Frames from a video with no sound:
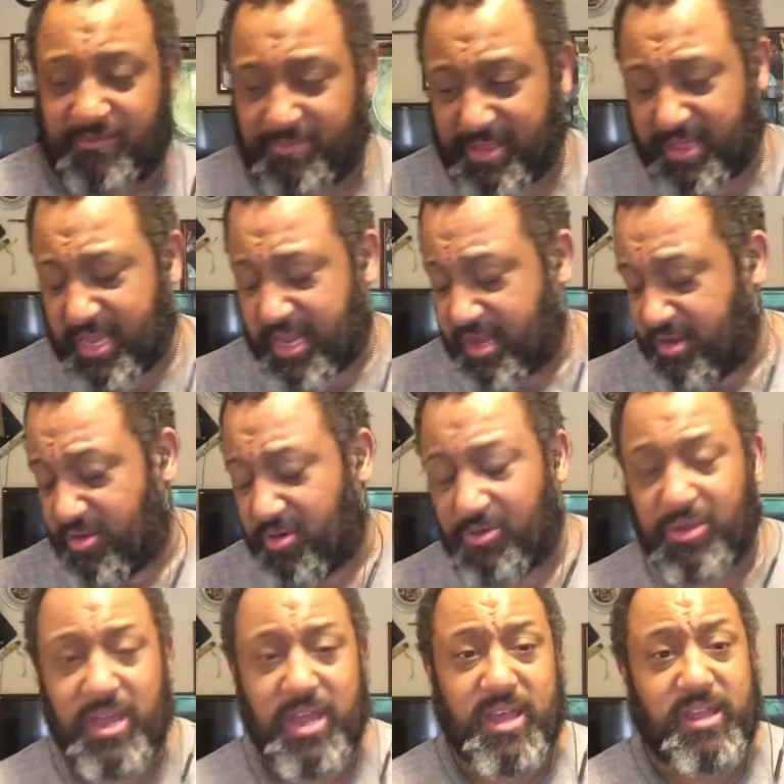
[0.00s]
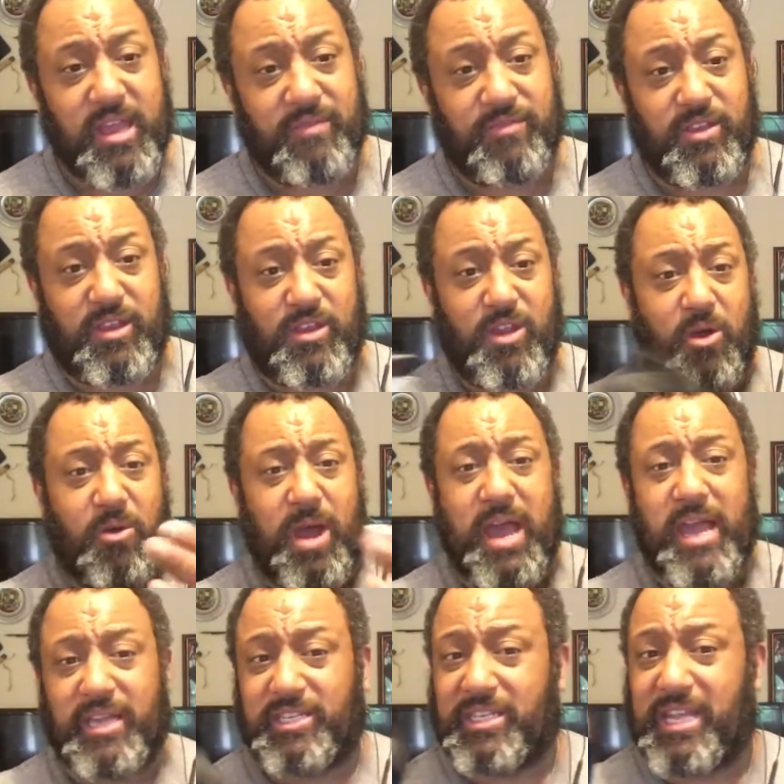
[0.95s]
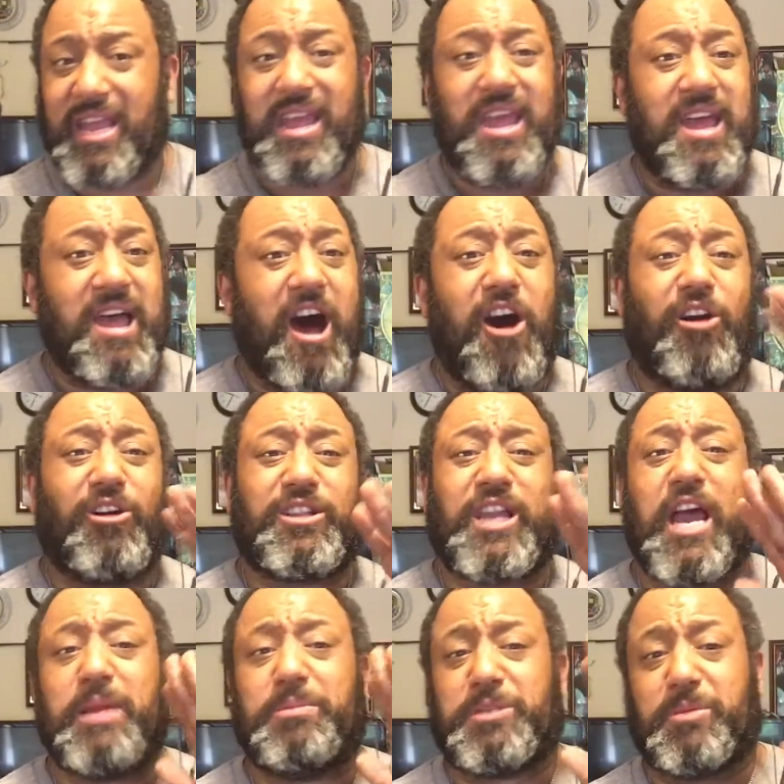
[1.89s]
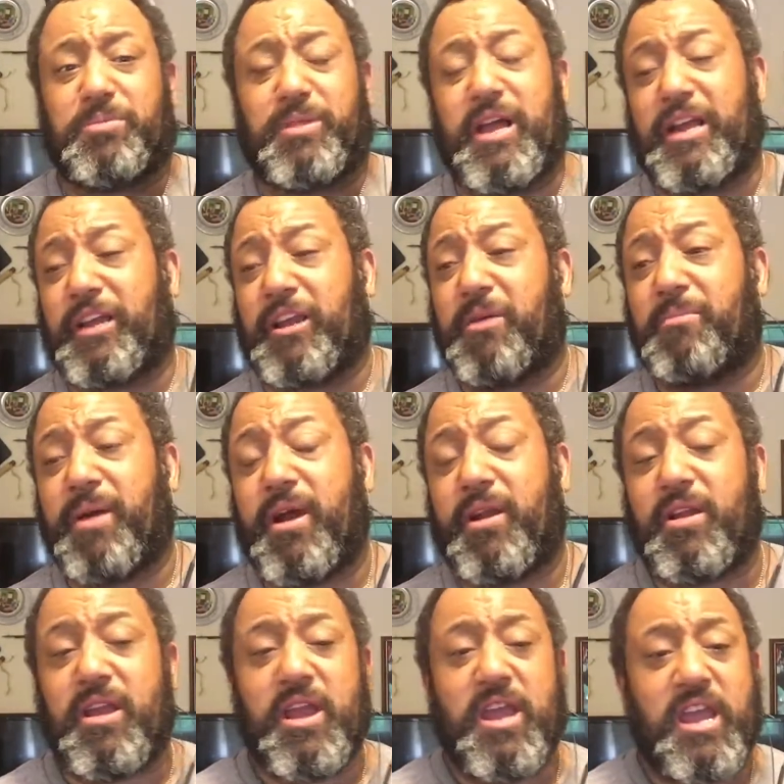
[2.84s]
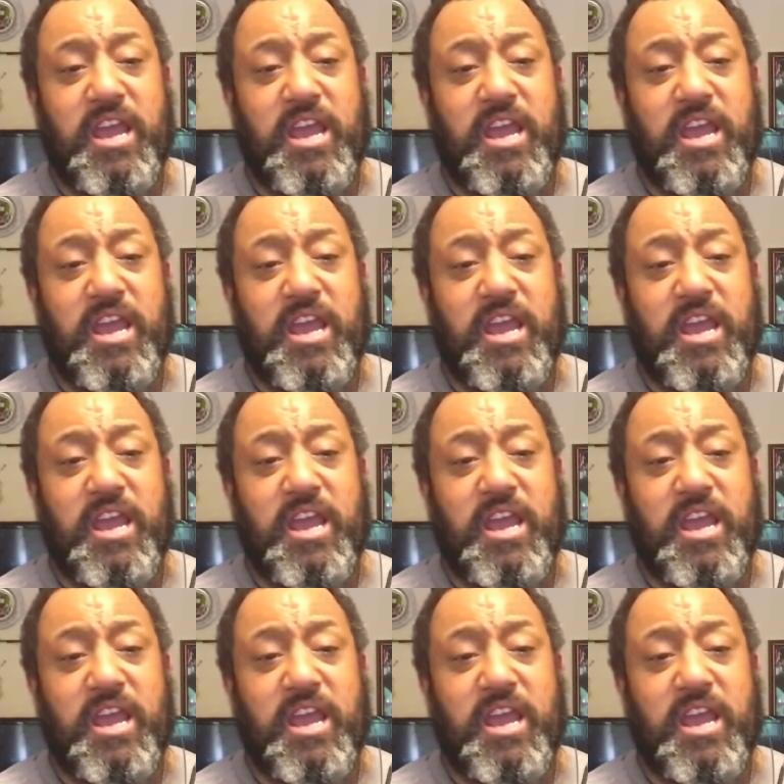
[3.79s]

but they have the GoX, all types of black gunpowder.